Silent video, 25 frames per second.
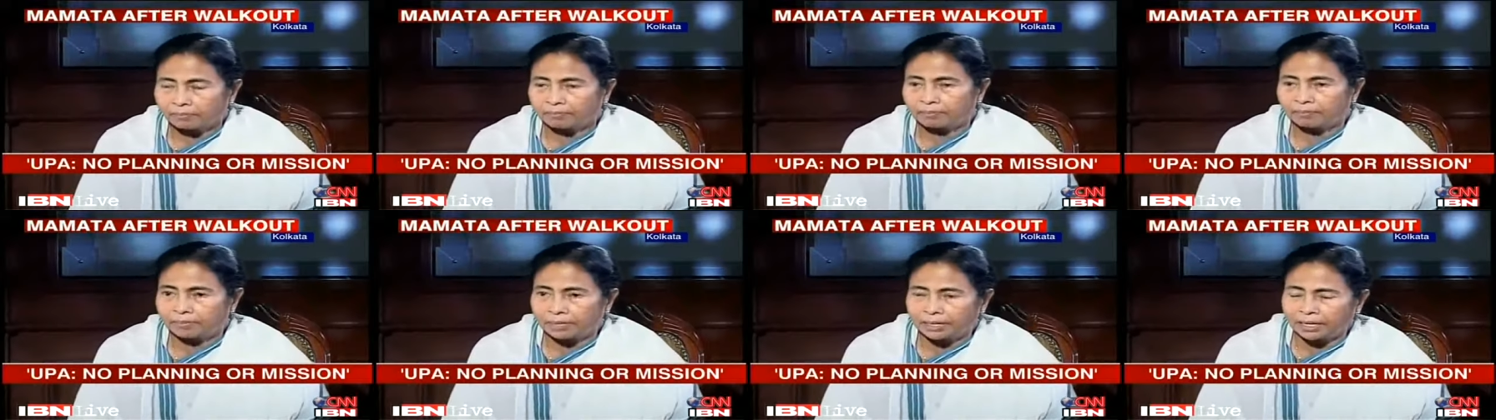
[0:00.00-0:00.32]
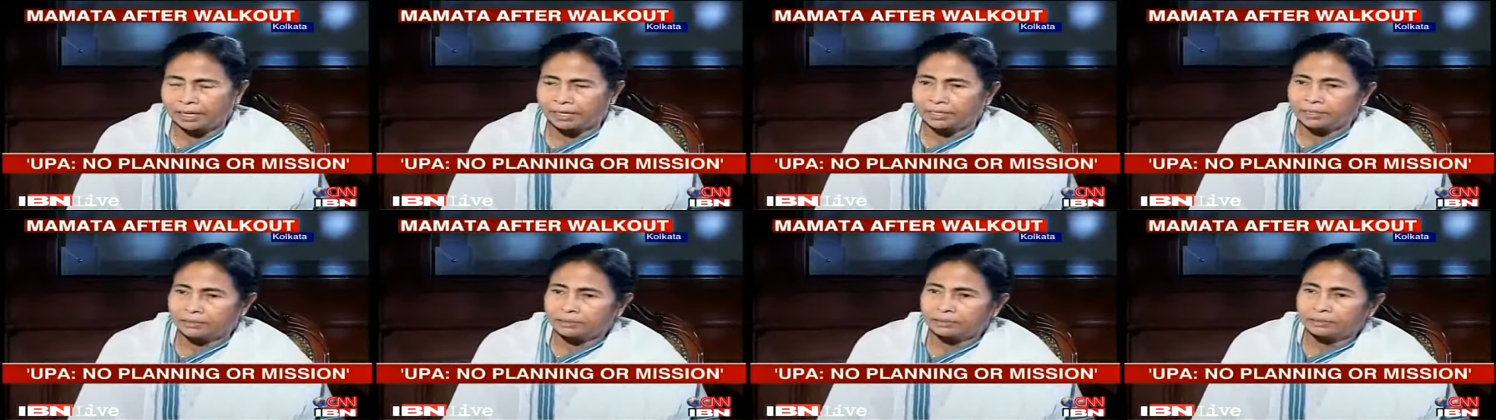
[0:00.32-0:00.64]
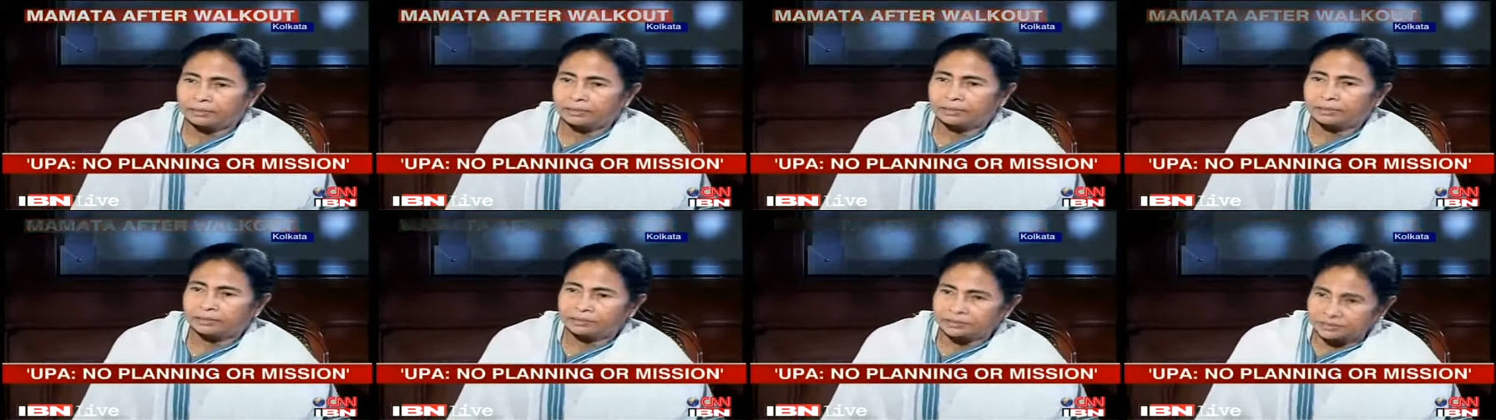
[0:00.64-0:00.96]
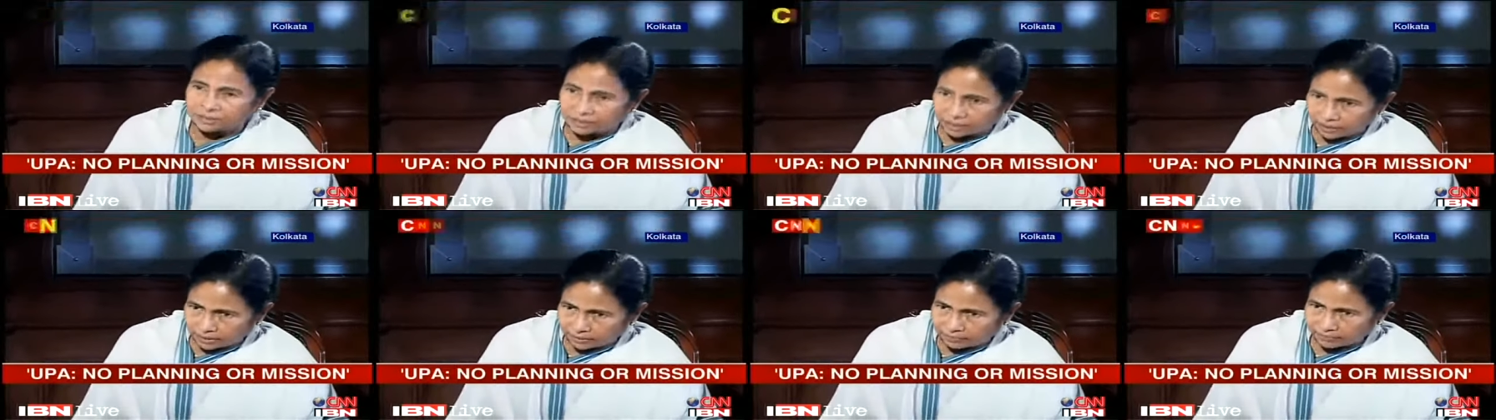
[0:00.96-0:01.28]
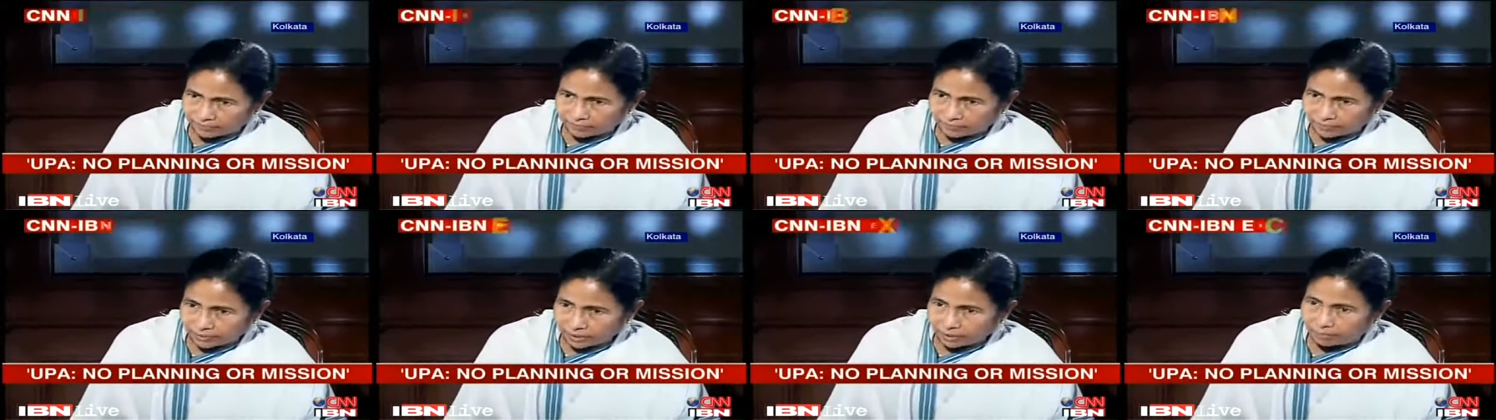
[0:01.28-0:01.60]
may I say
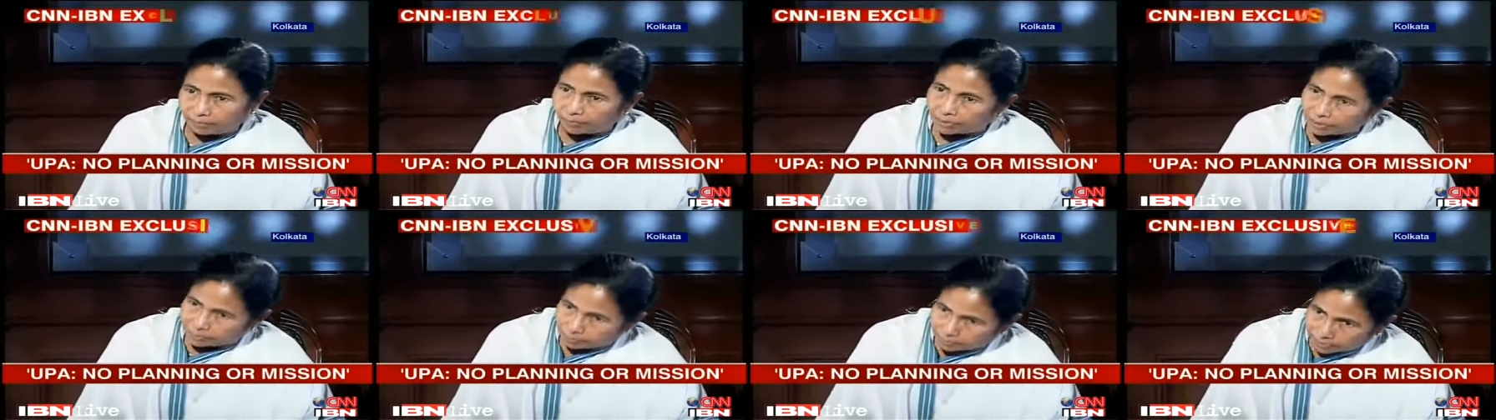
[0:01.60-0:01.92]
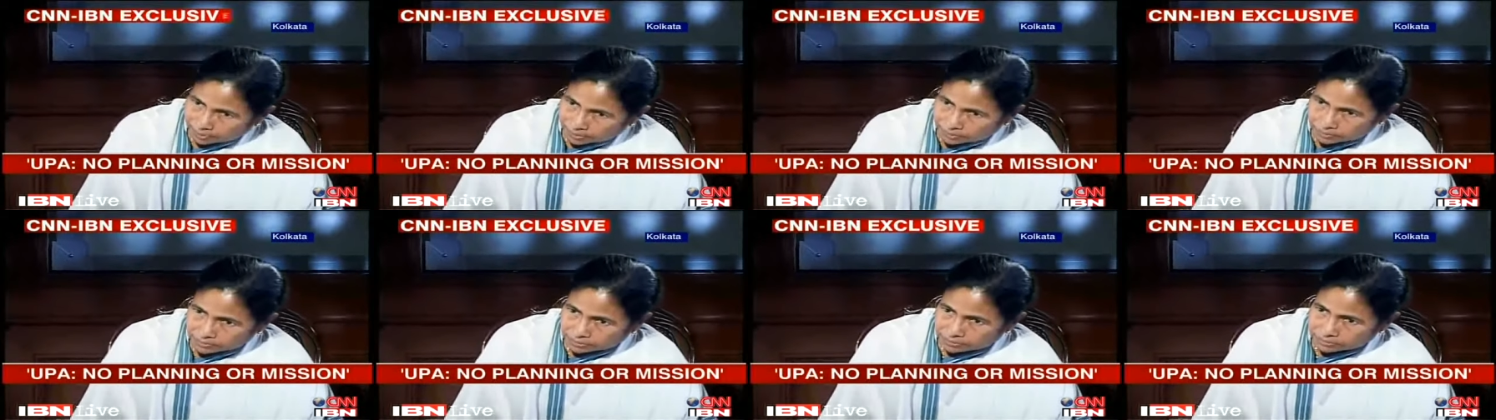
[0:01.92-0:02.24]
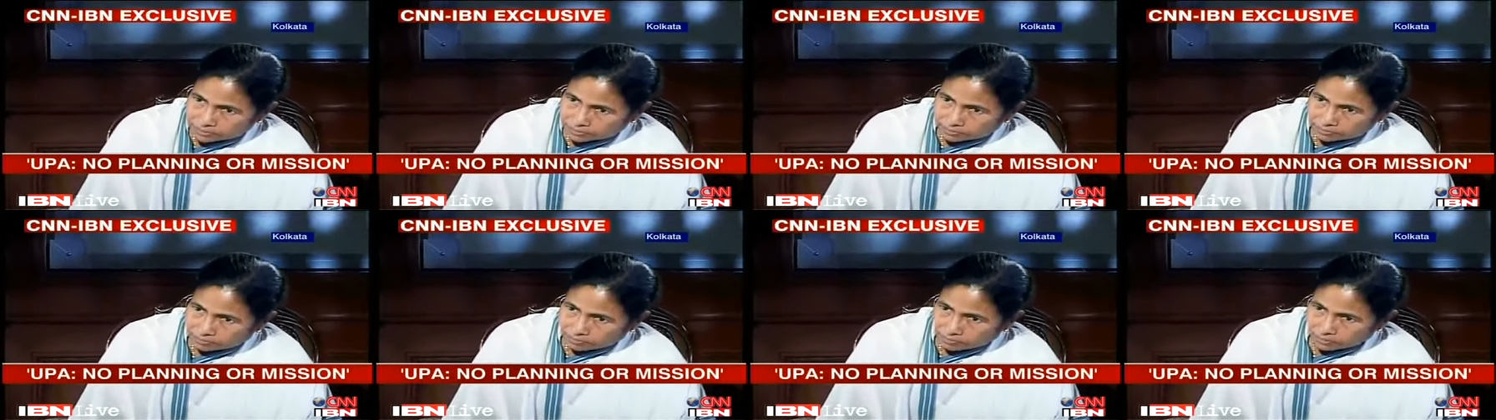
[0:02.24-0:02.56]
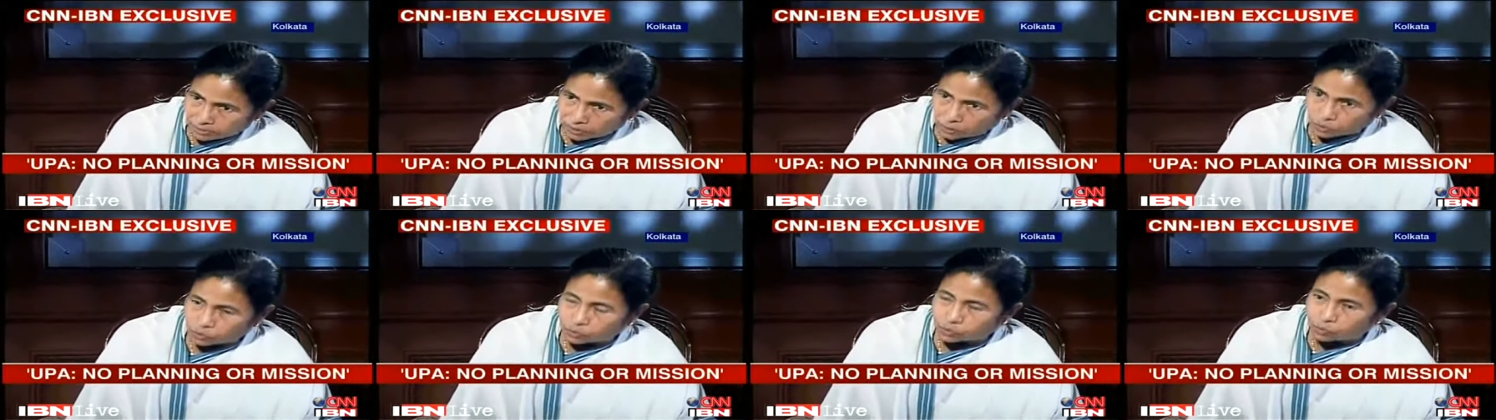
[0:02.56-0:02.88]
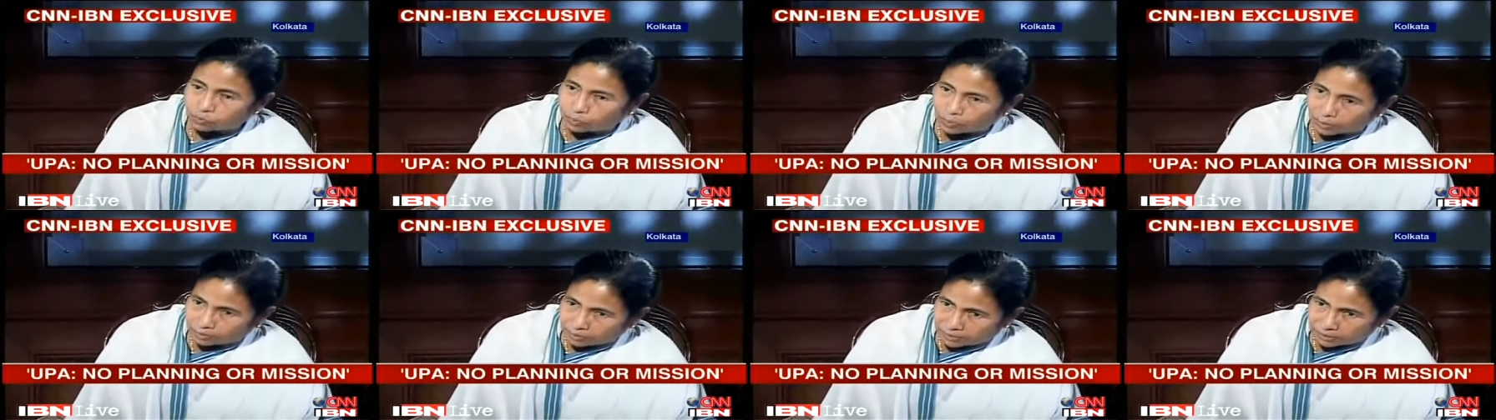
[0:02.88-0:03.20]
big friends,
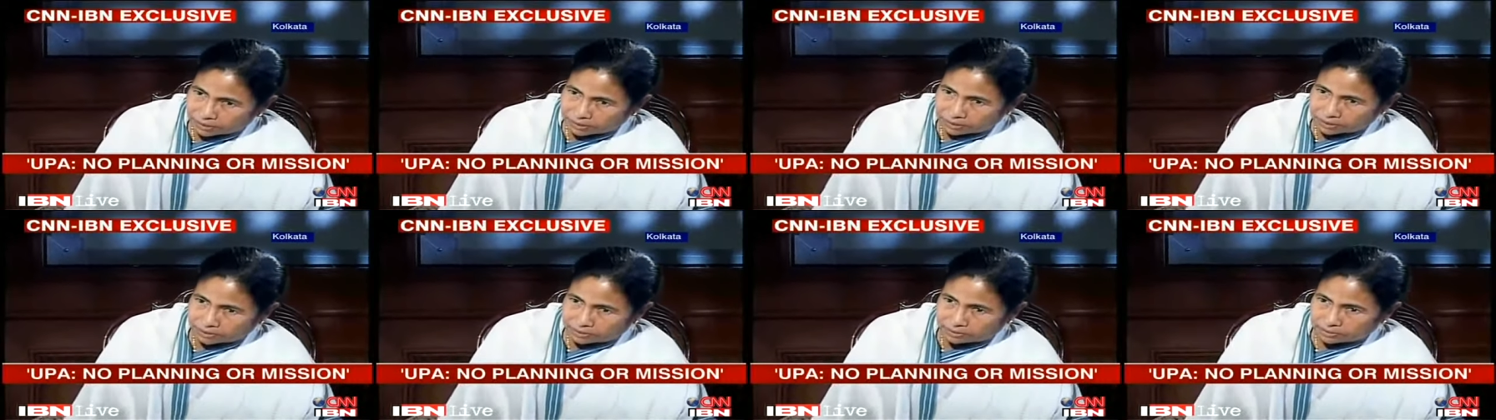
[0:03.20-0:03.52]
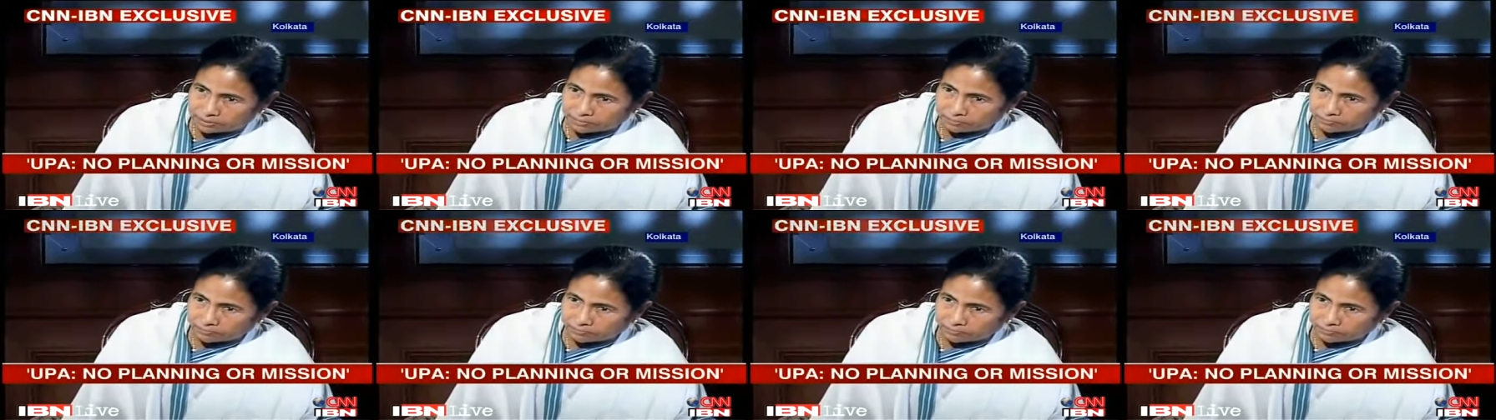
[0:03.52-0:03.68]
super friends,